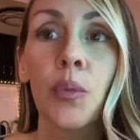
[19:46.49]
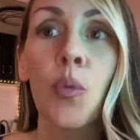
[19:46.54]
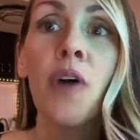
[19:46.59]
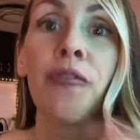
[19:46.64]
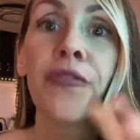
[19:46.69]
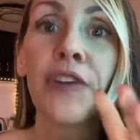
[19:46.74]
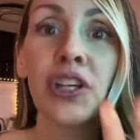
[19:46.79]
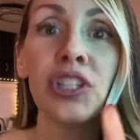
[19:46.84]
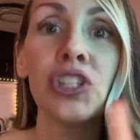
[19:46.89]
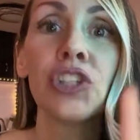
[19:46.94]

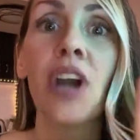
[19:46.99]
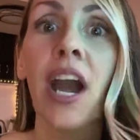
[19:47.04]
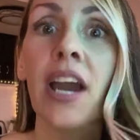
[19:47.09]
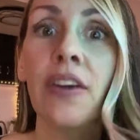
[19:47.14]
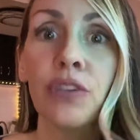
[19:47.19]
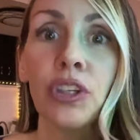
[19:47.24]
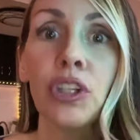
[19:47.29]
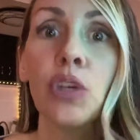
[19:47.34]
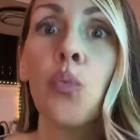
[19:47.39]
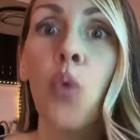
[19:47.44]
Well, first you
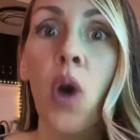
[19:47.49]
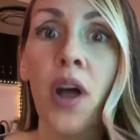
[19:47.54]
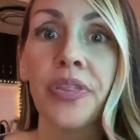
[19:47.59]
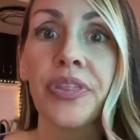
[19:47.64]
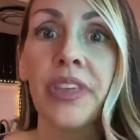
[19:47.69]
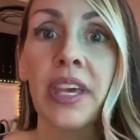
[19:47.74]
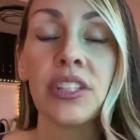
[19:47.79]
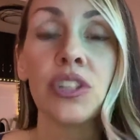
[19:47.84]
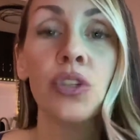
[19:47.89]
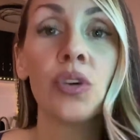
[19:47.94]
got to really
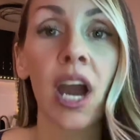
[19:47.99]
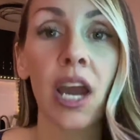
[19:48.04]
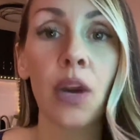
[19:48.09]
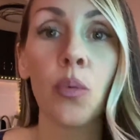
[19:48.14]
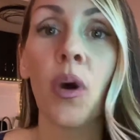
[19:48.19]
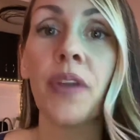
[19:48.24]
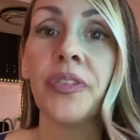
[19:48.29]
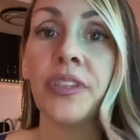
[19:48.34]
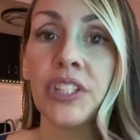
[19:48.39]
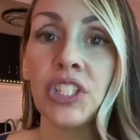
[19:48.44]
want this. You got
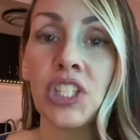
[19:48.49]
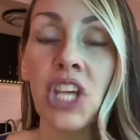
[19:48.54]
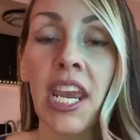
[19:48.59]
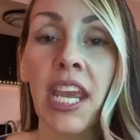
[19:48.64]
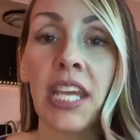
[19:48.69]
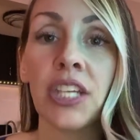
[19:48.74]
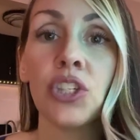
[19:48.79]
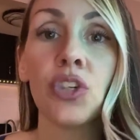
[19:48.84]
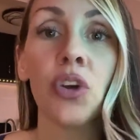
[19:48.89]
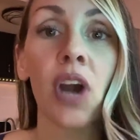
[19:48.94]
to want the
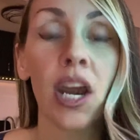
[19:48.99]
change.